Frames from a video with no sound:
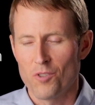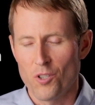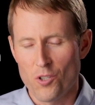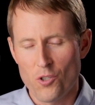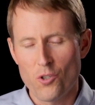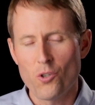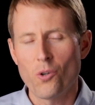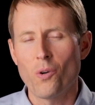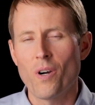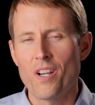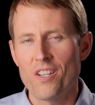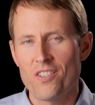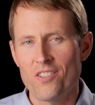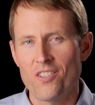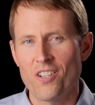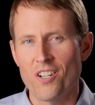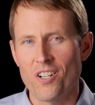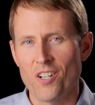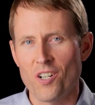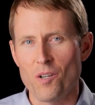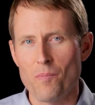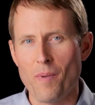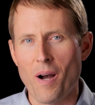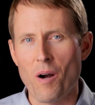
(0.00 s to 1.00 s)
choice
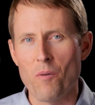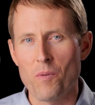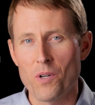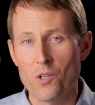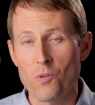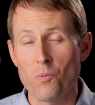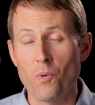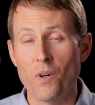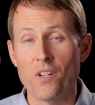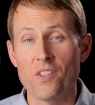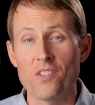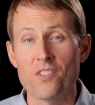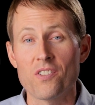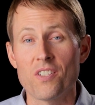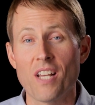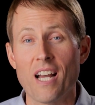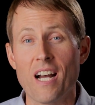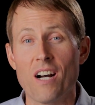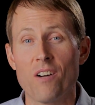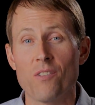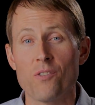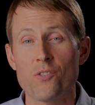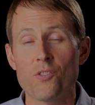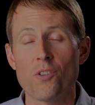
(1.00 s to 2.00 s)
here about which one
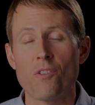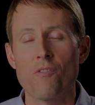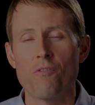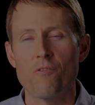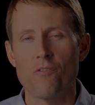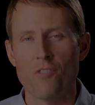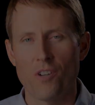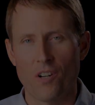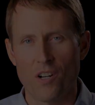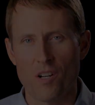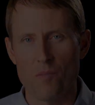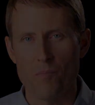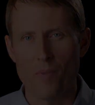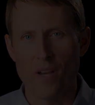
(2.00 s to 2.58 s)
sounds very